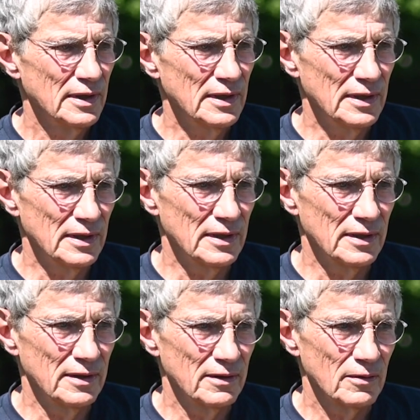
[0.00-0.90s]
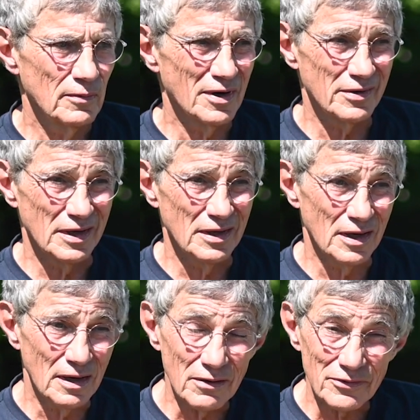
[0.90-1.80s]
And are they
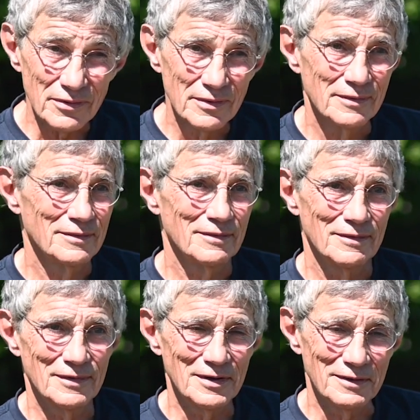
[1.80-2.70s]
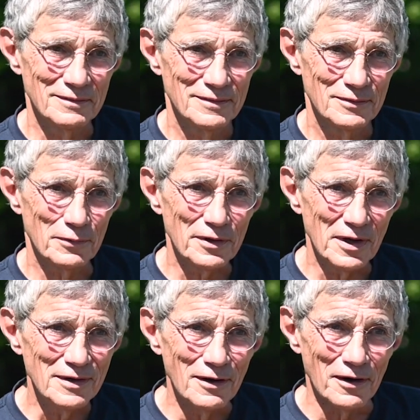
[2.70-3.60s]
liars? You know, what do
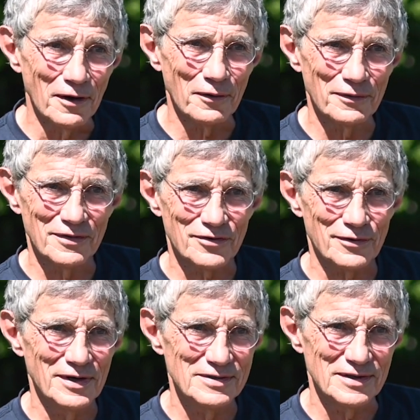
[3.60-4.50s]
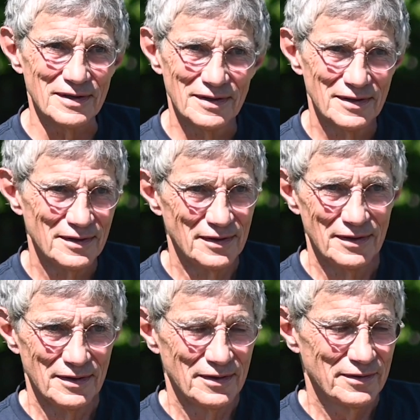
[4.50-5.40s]
they know? It's crazy.
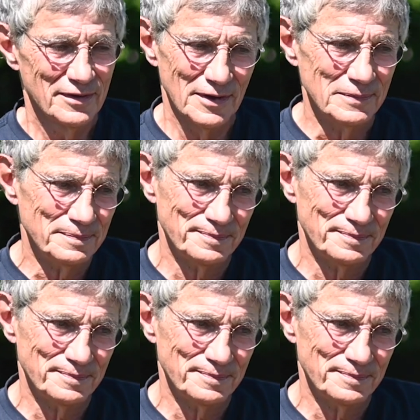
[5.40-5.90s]
So